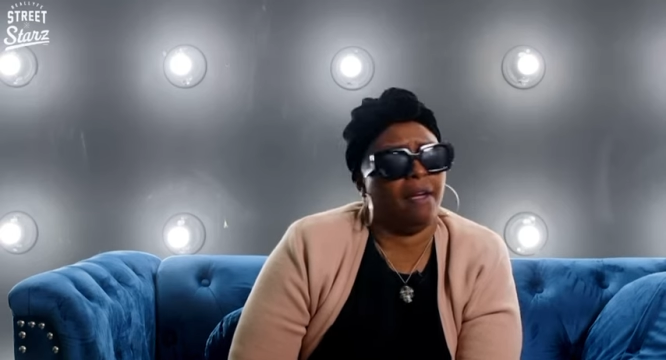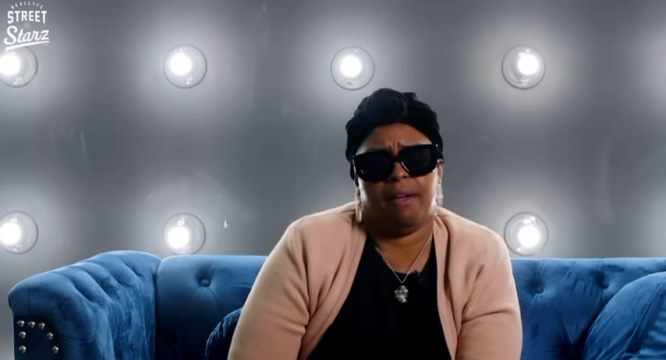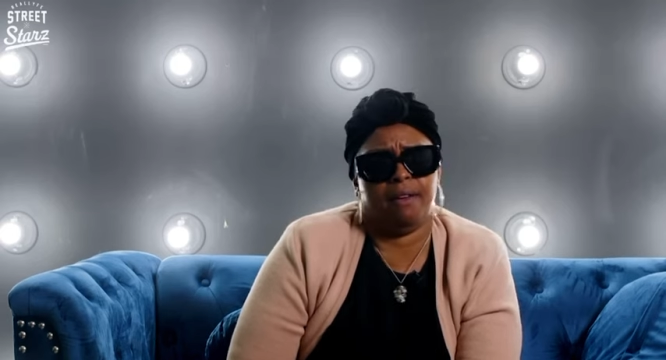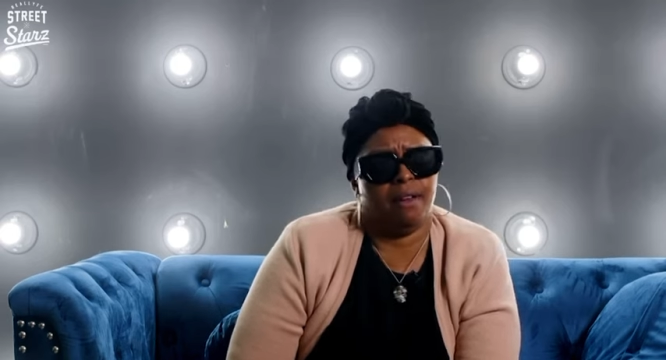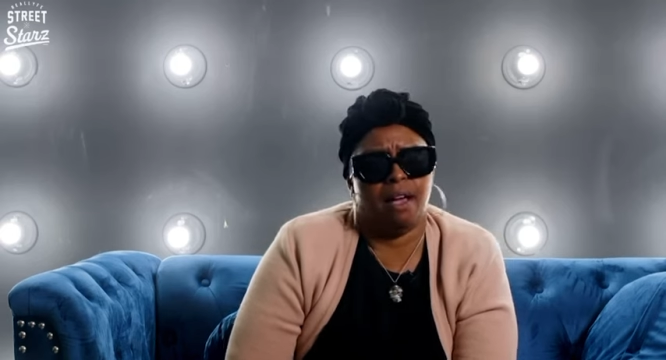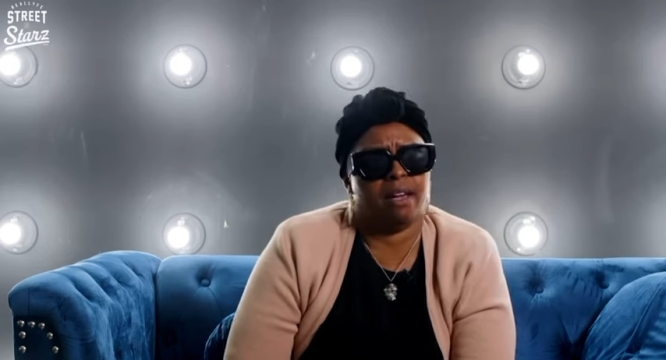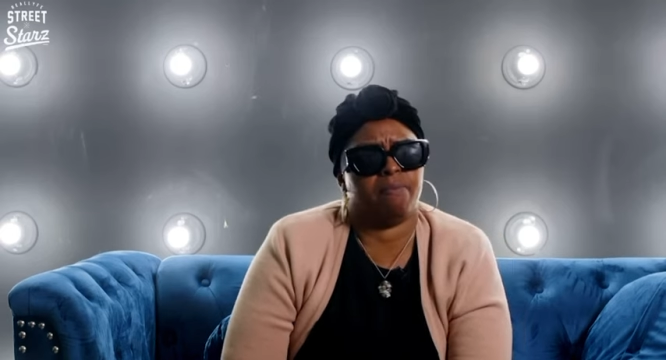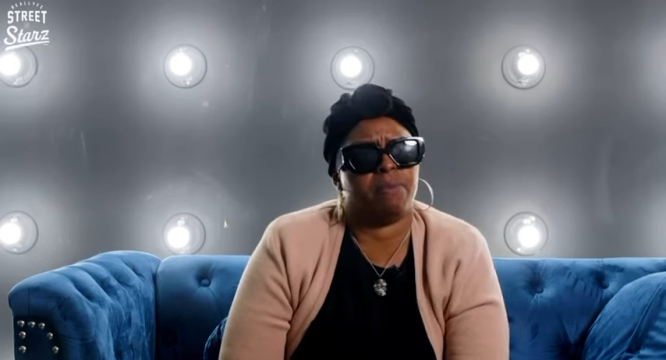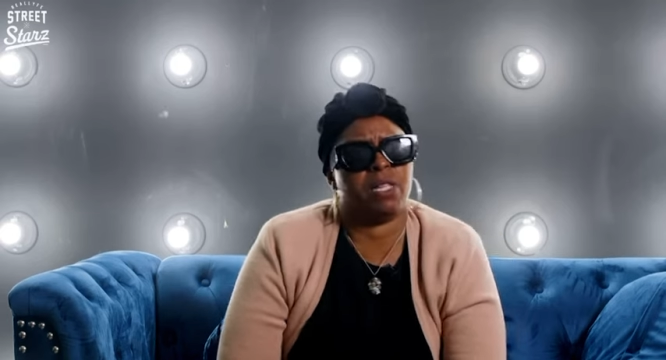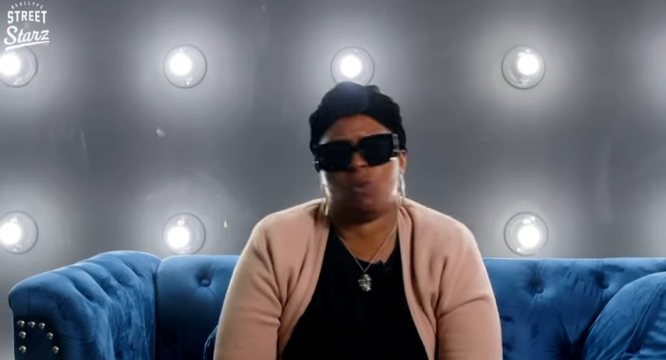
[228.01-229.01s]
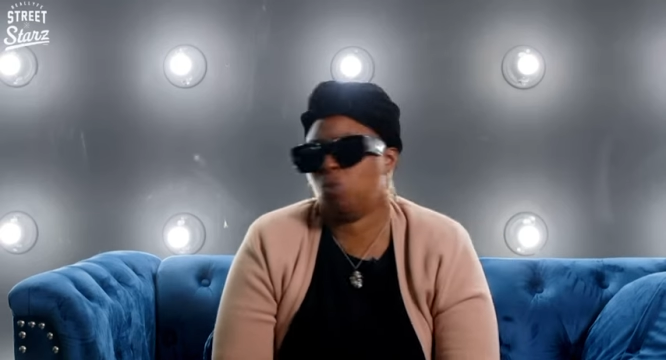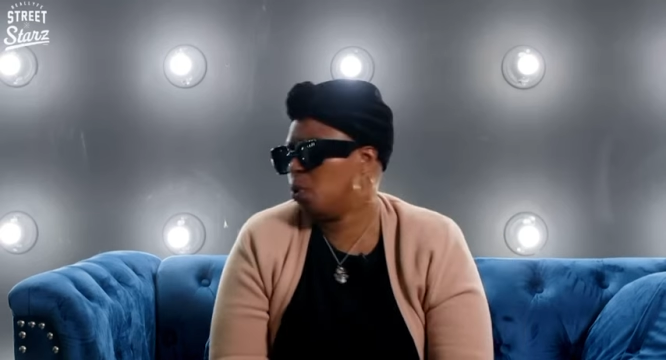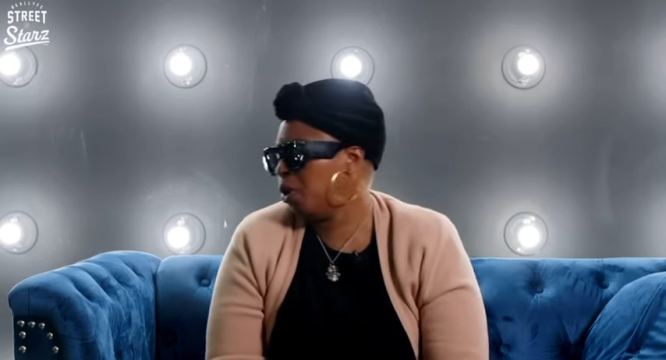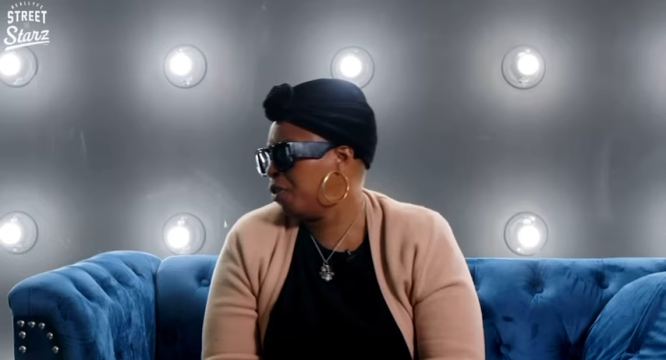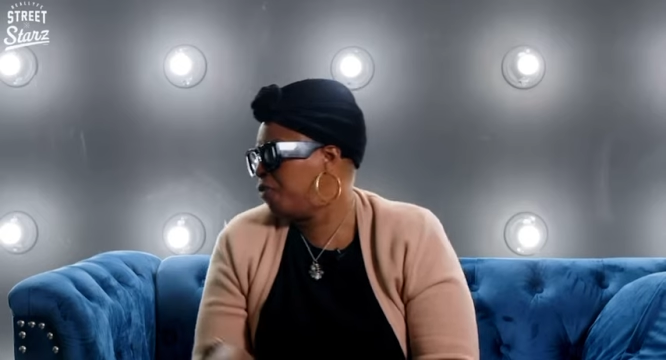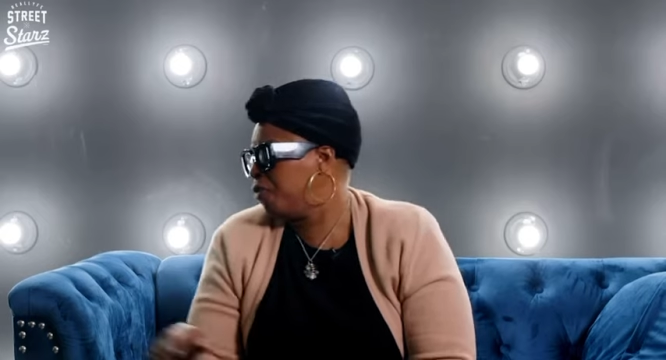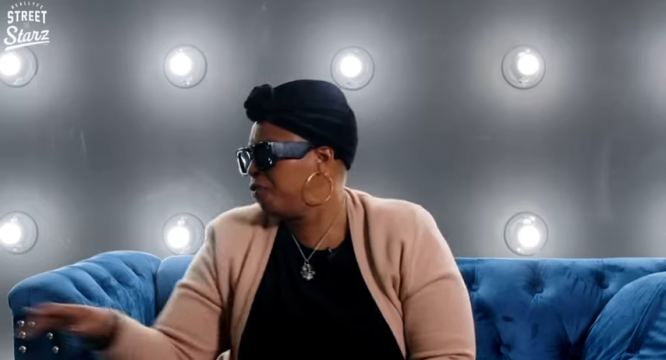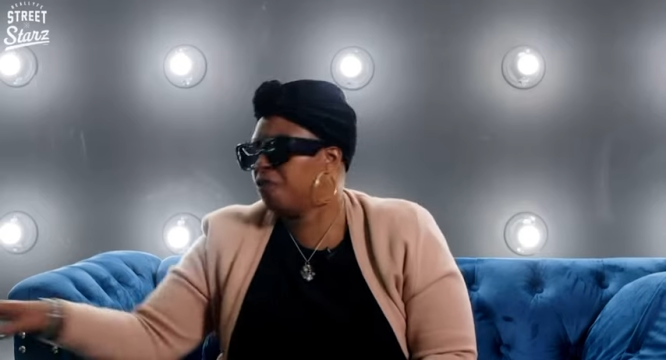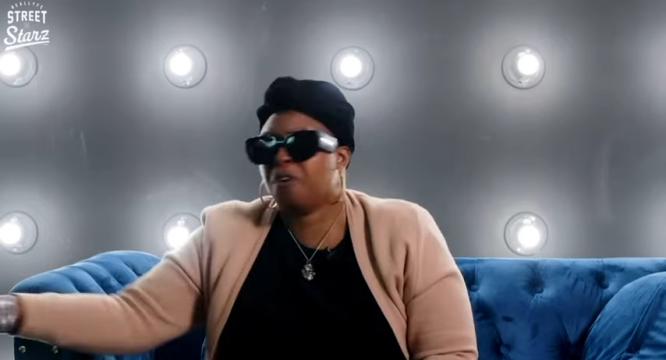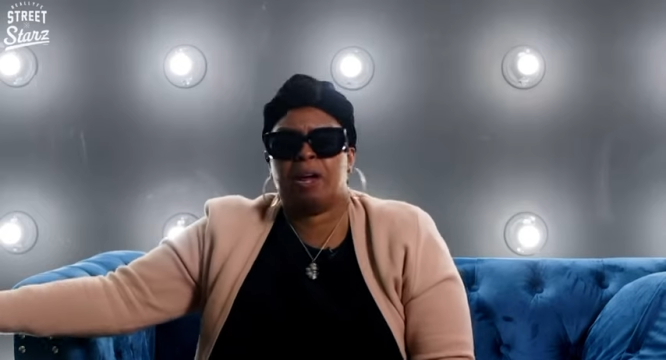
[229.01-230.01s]
And Hype didn't work for
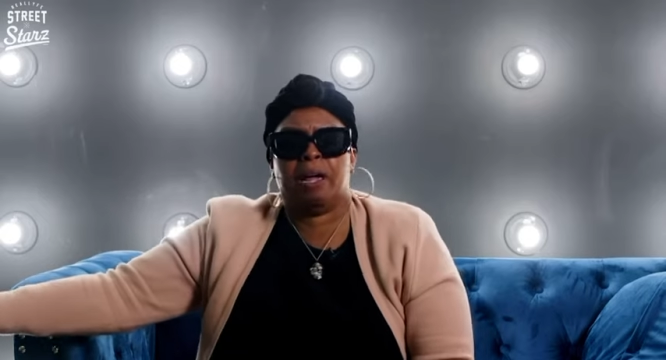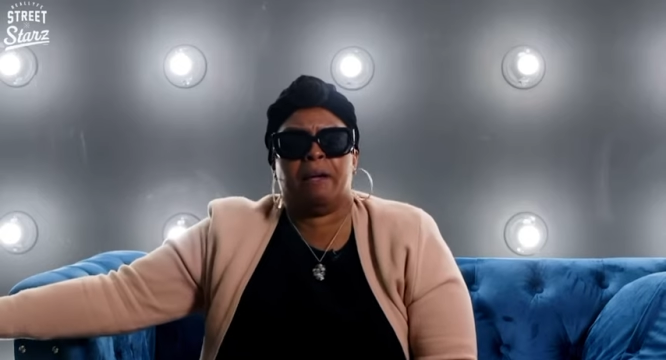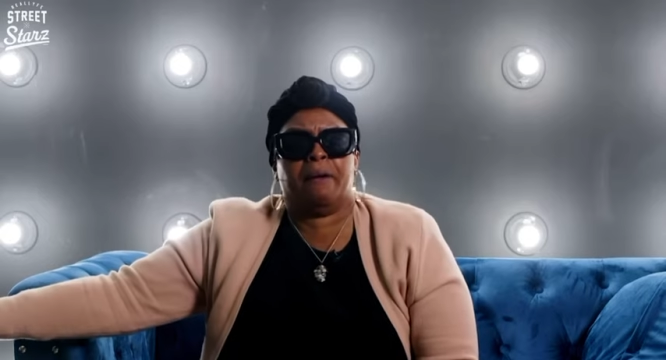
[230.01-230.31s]
free.